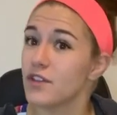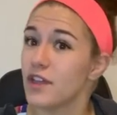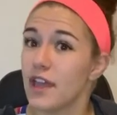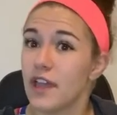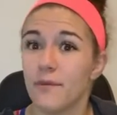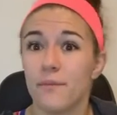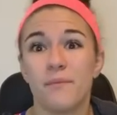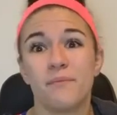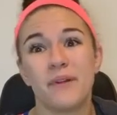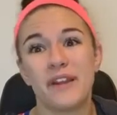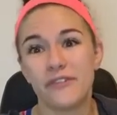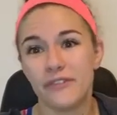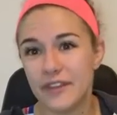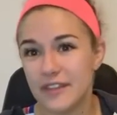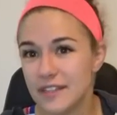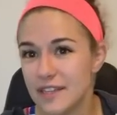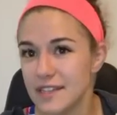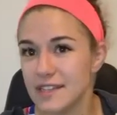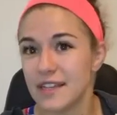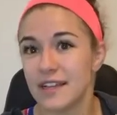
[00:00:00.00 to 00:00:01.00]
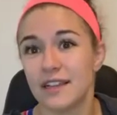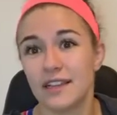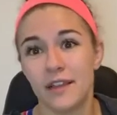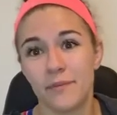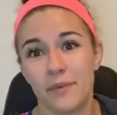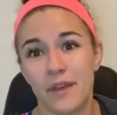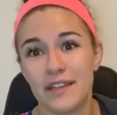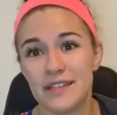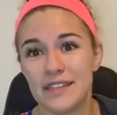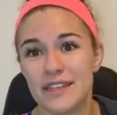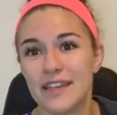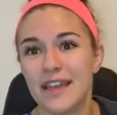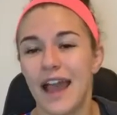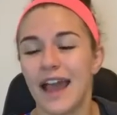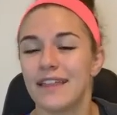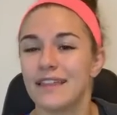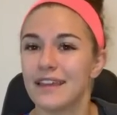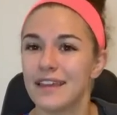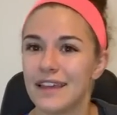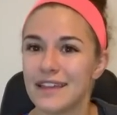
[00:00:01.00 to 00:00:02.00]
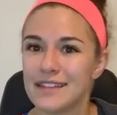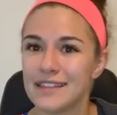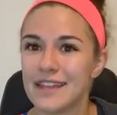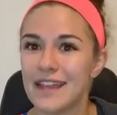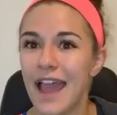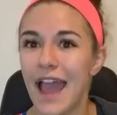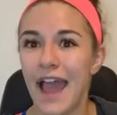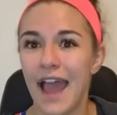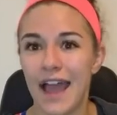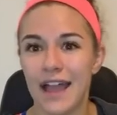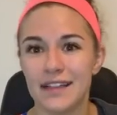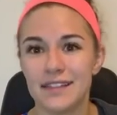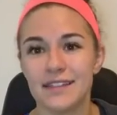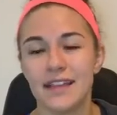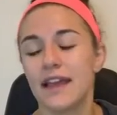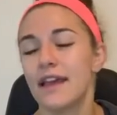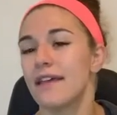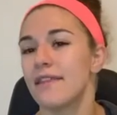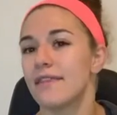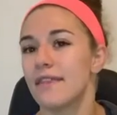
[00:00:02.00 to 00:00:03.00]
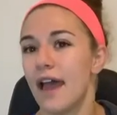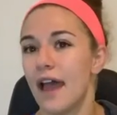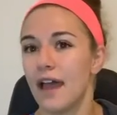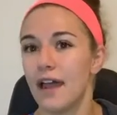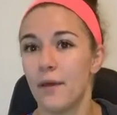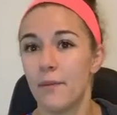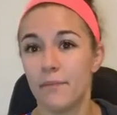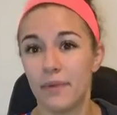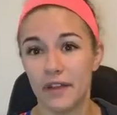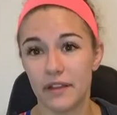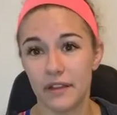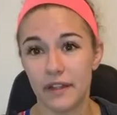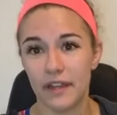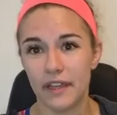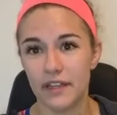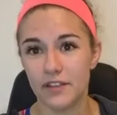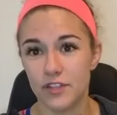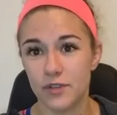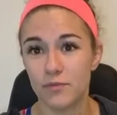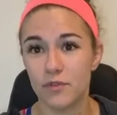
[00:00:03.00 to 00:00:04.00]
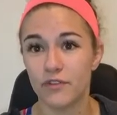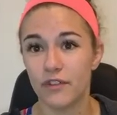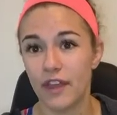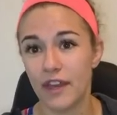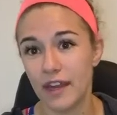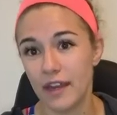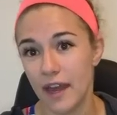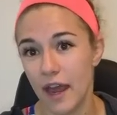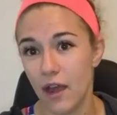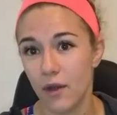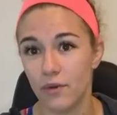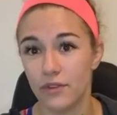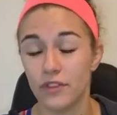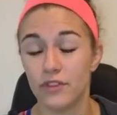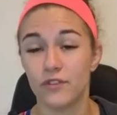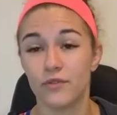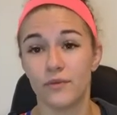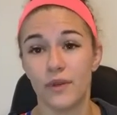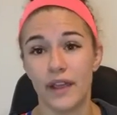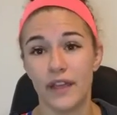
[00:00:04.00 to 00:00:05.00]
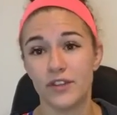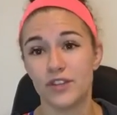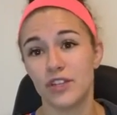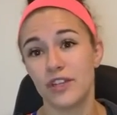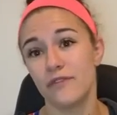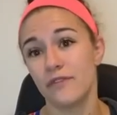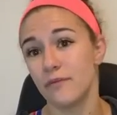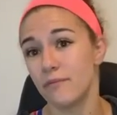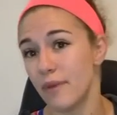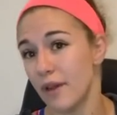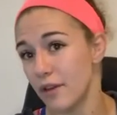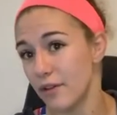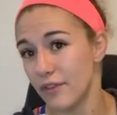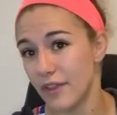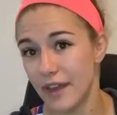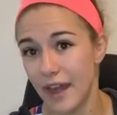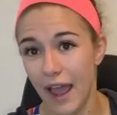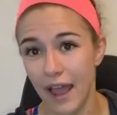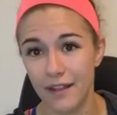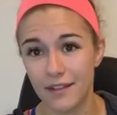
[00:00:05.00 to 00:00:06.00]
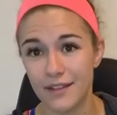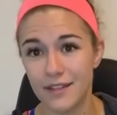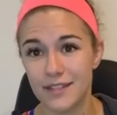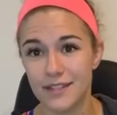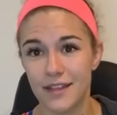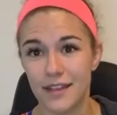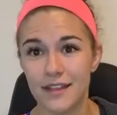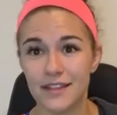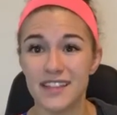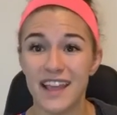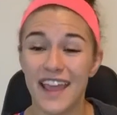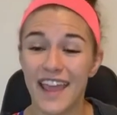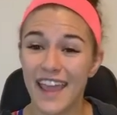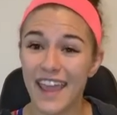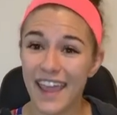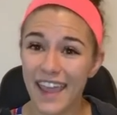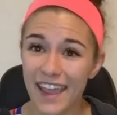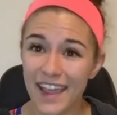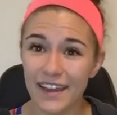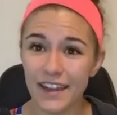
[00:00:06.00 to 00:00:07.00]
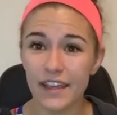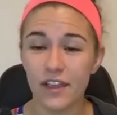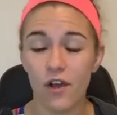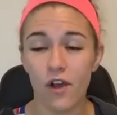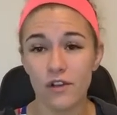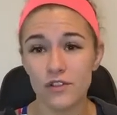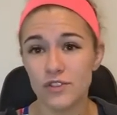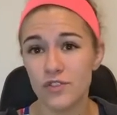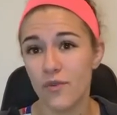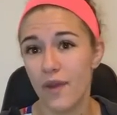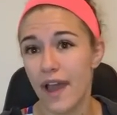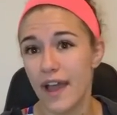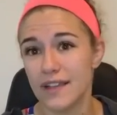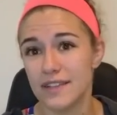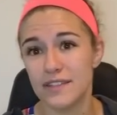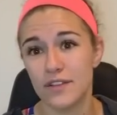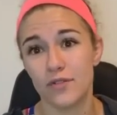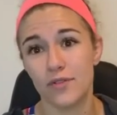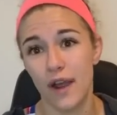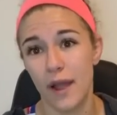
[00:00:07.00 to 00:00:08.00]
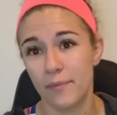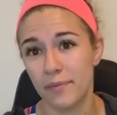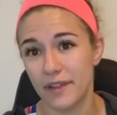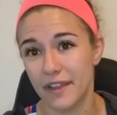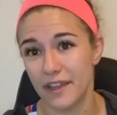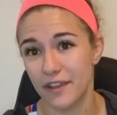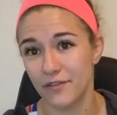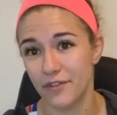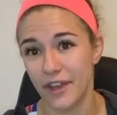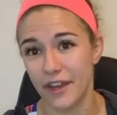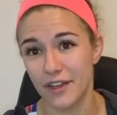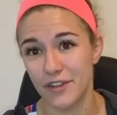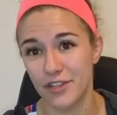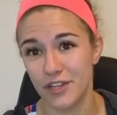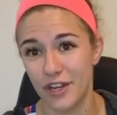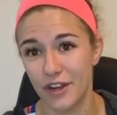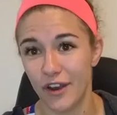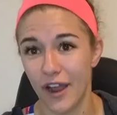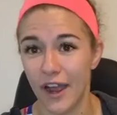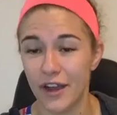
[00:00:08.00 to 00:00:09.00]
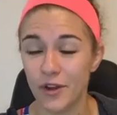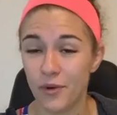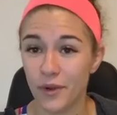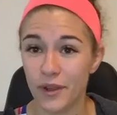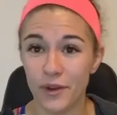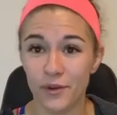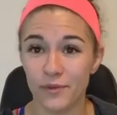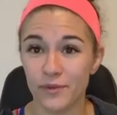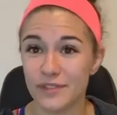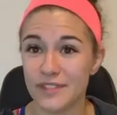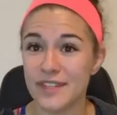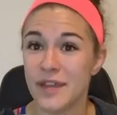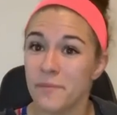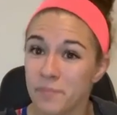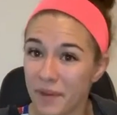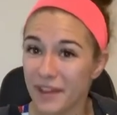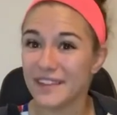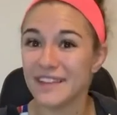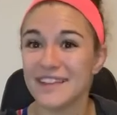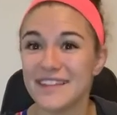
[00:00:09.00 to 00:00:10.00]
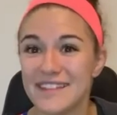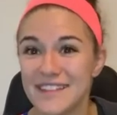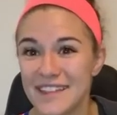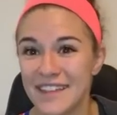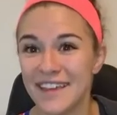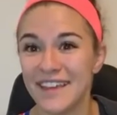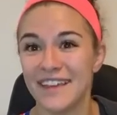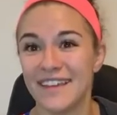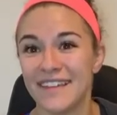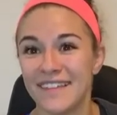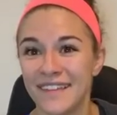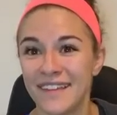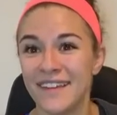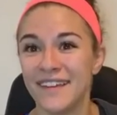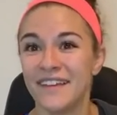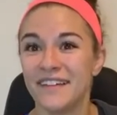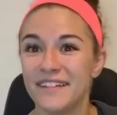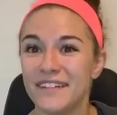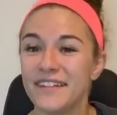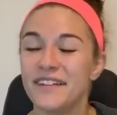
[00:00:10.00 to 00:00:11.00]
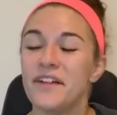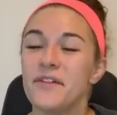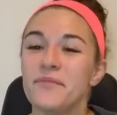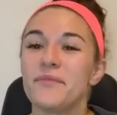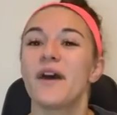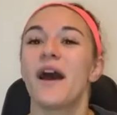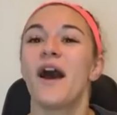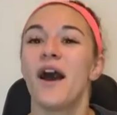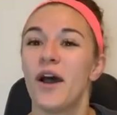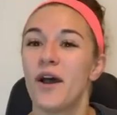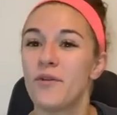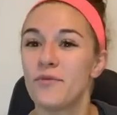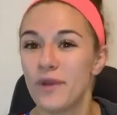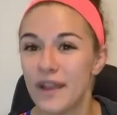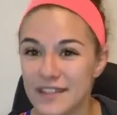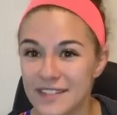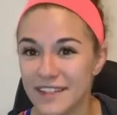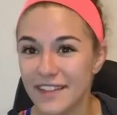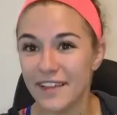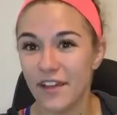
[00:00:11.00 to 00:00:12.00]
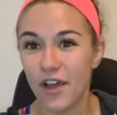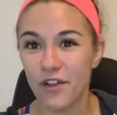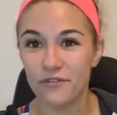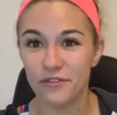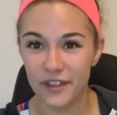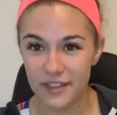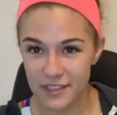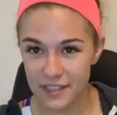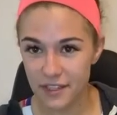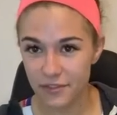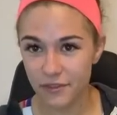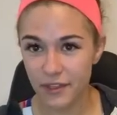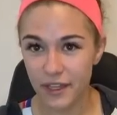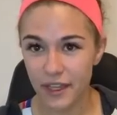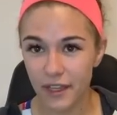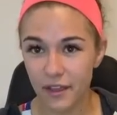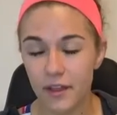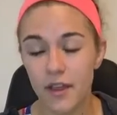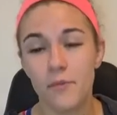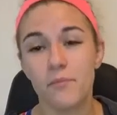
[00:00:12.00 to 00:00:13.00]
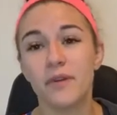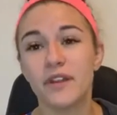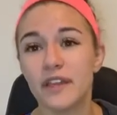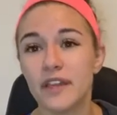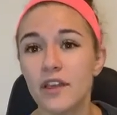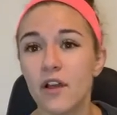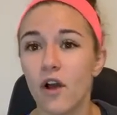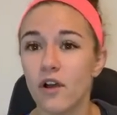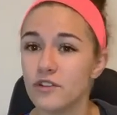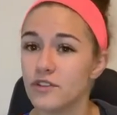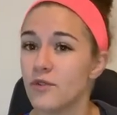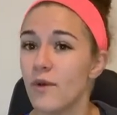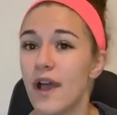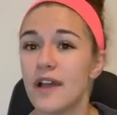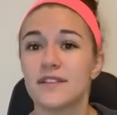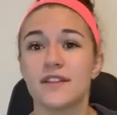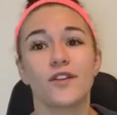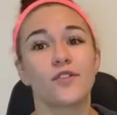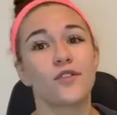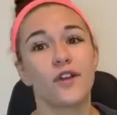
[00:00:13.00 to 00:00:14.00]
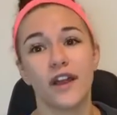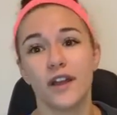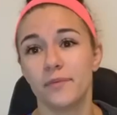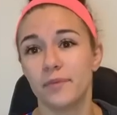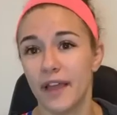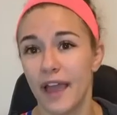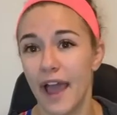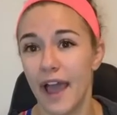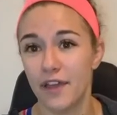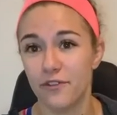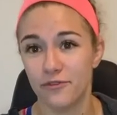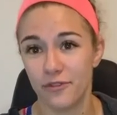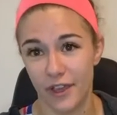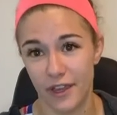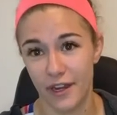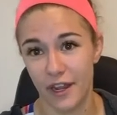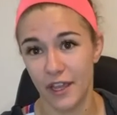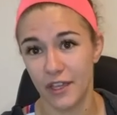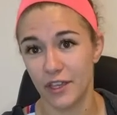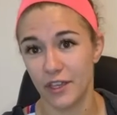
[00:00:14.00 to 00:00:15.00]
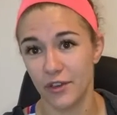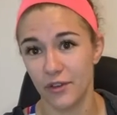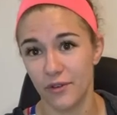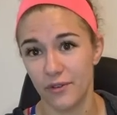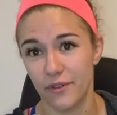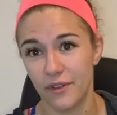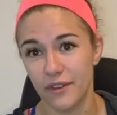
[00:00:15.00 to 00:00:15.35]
It, but if he doesn't clip Izzy, I think Izzy has that ability to move in and out within the range even better than Alex does. And he also has the grappling advantage here. I know we don't typically see Izzy uh, wrestling offensively, but he also has incredibly high fight IQ.